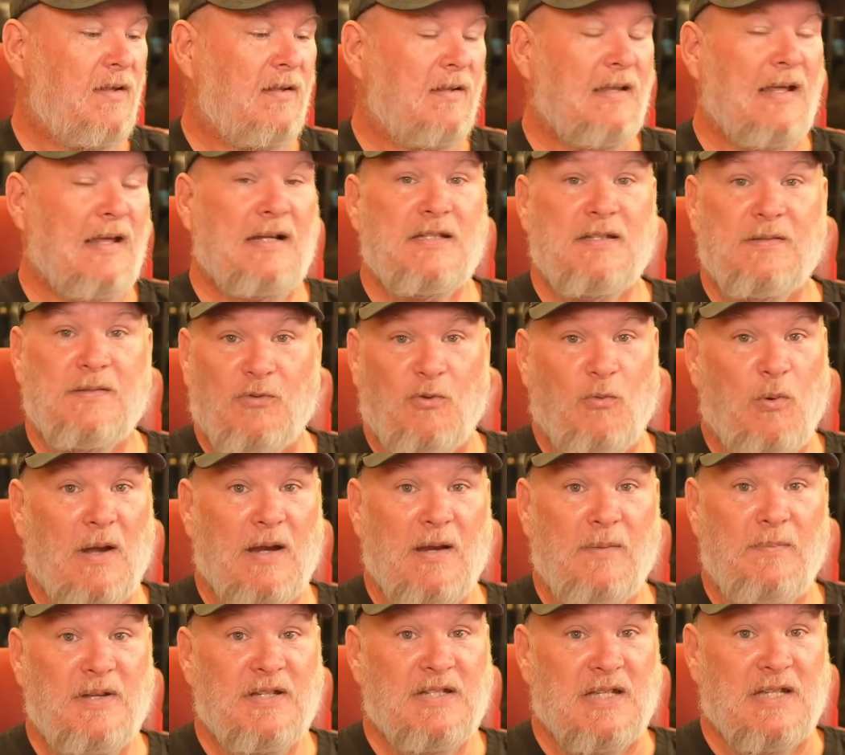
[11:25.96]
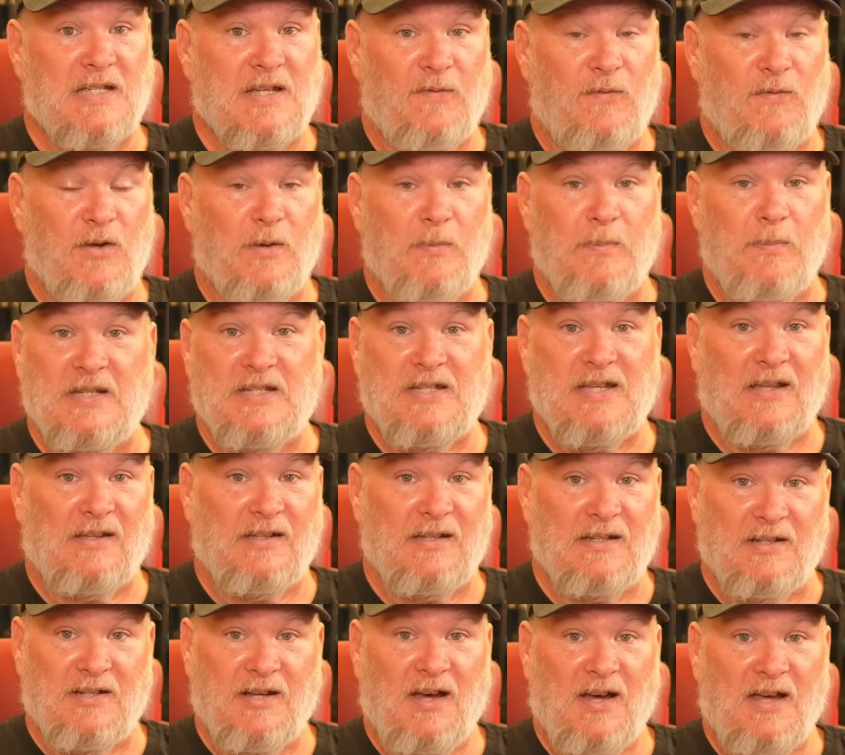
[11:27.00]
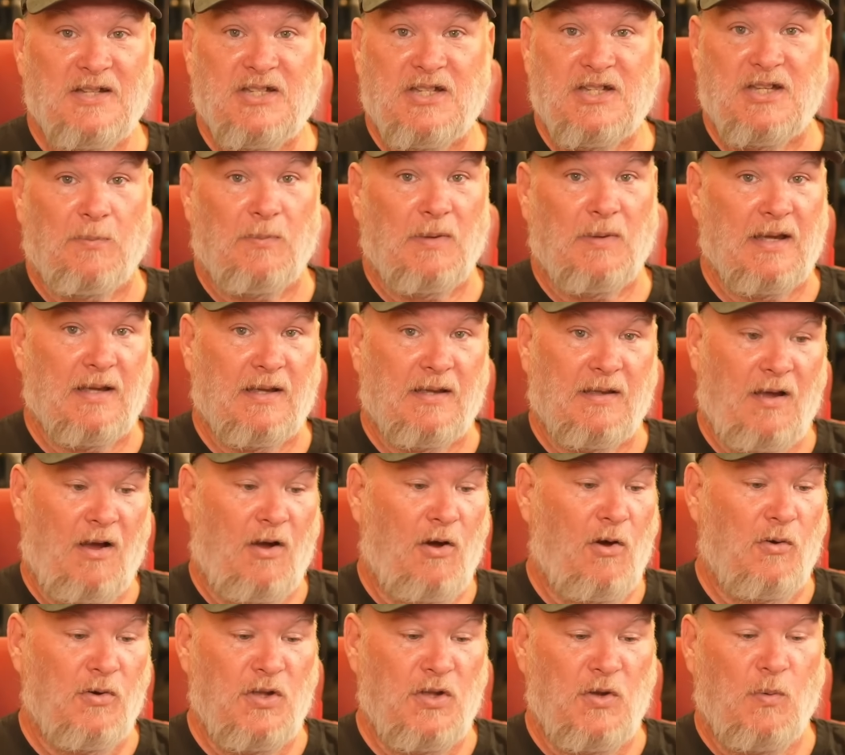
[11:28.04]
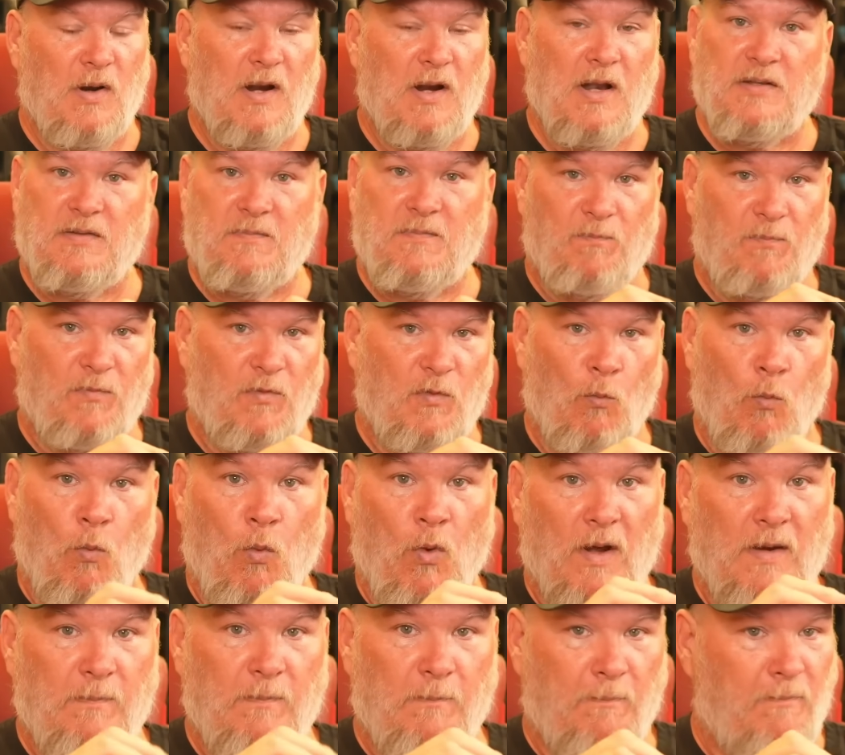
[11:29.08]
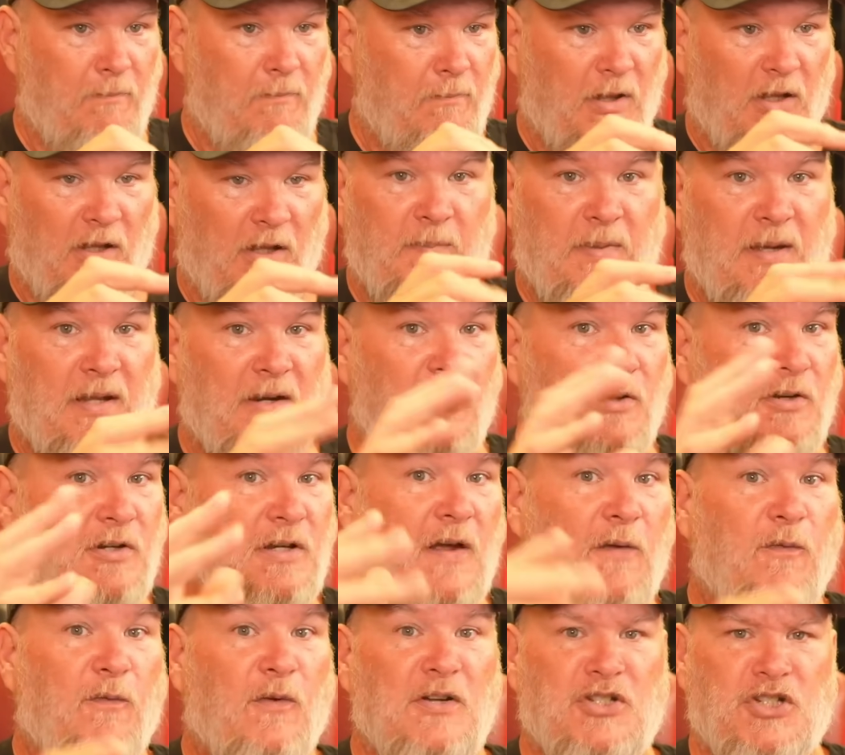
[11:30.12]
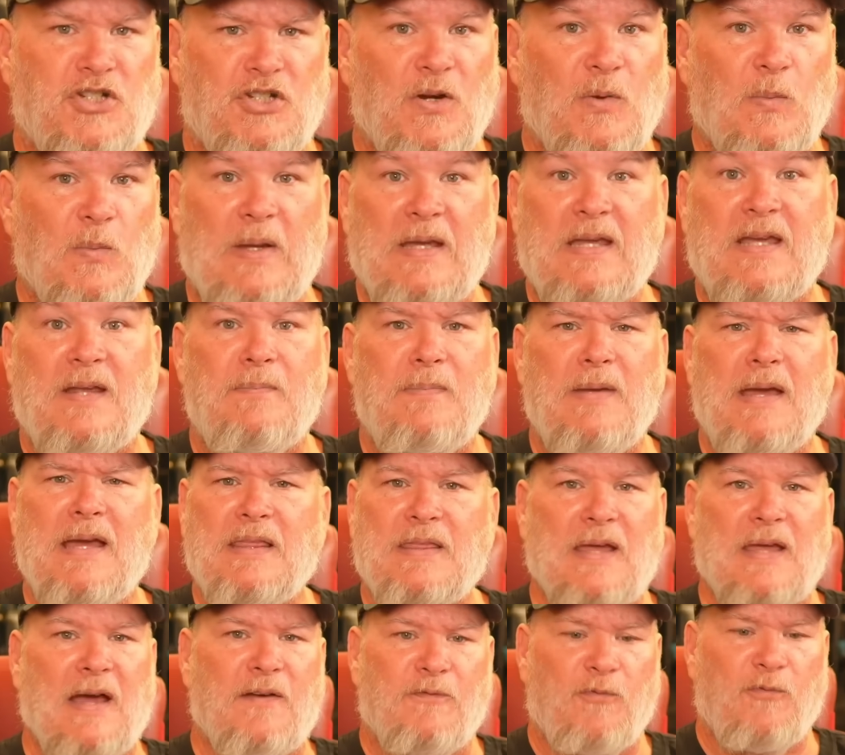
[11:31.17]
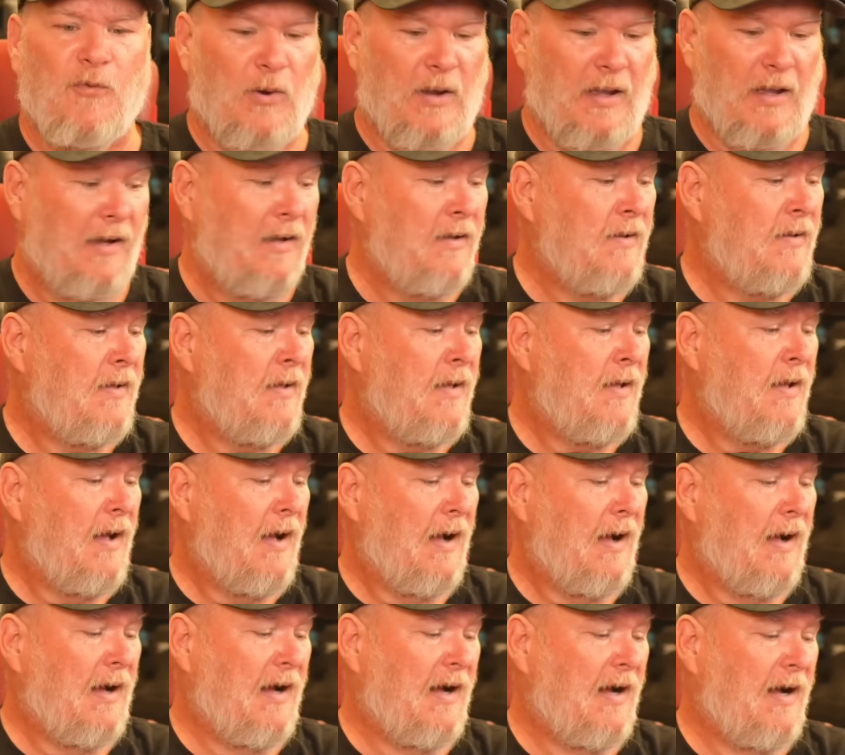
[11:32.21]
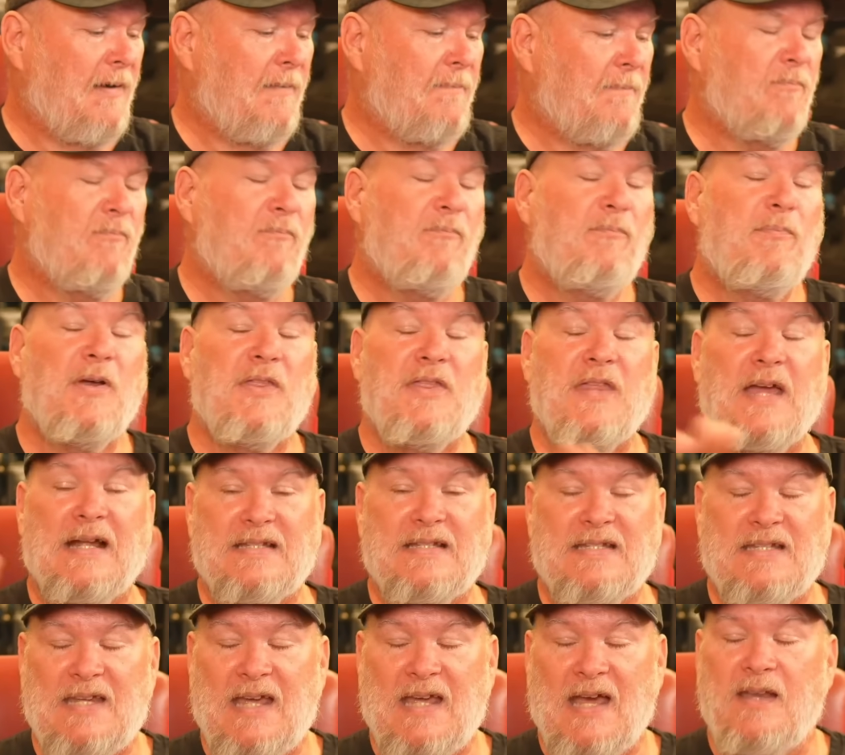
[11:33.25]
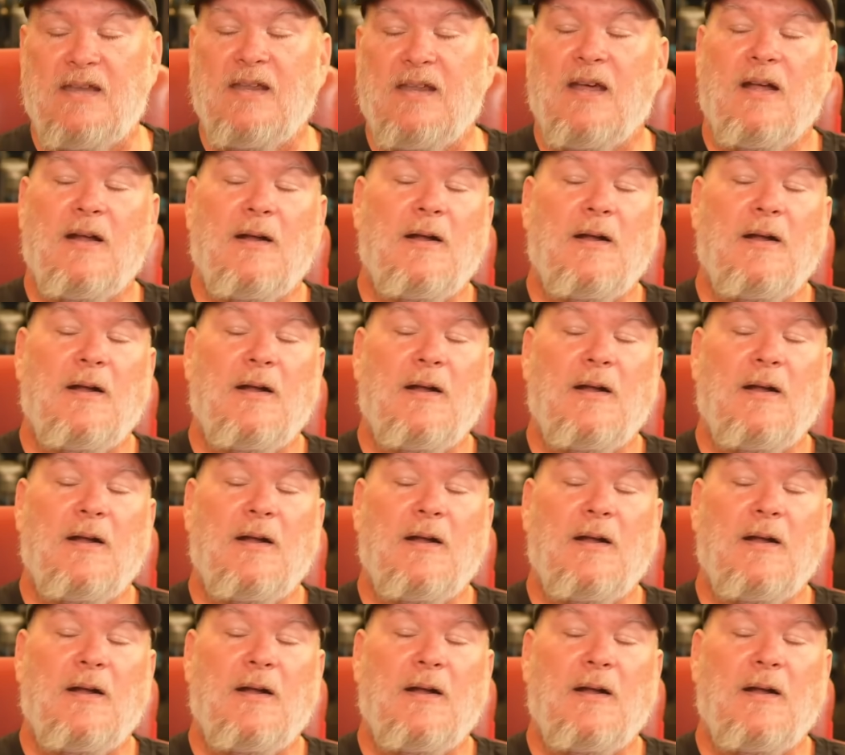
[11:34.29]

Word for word: That's quite a business if you could be selling custom, like, oh, you want a one millimeter difference. Sure, we can make that for you. Um, but that said,